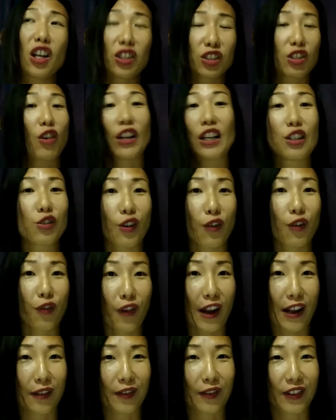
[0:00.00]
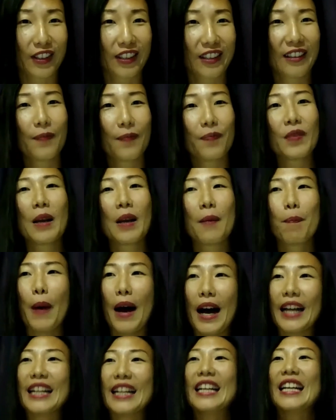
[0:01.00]
talking to a friend,
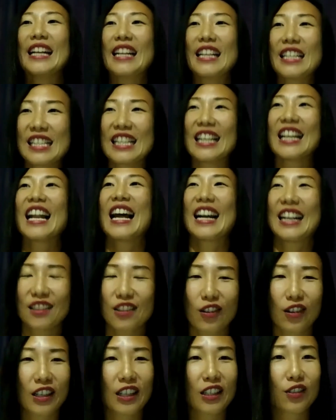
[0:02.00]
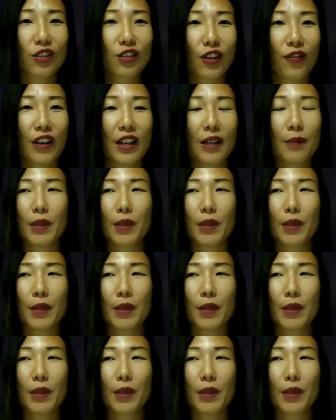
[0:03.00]
but it is like talking to a friend,